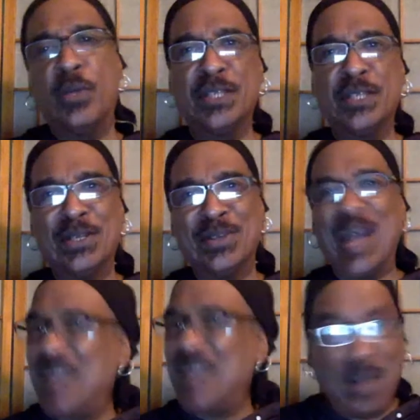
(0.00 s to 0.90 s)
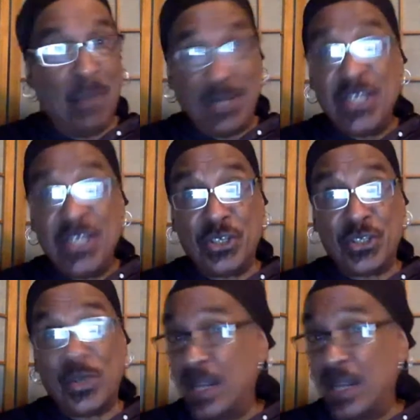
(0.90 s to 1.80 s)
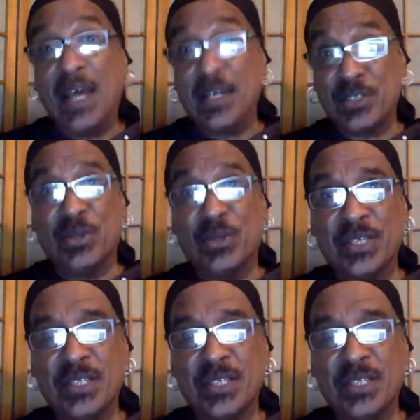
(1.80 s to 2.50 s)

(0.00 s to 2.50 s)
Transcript: tell you. I'm a teacher, so I got a lot of stories.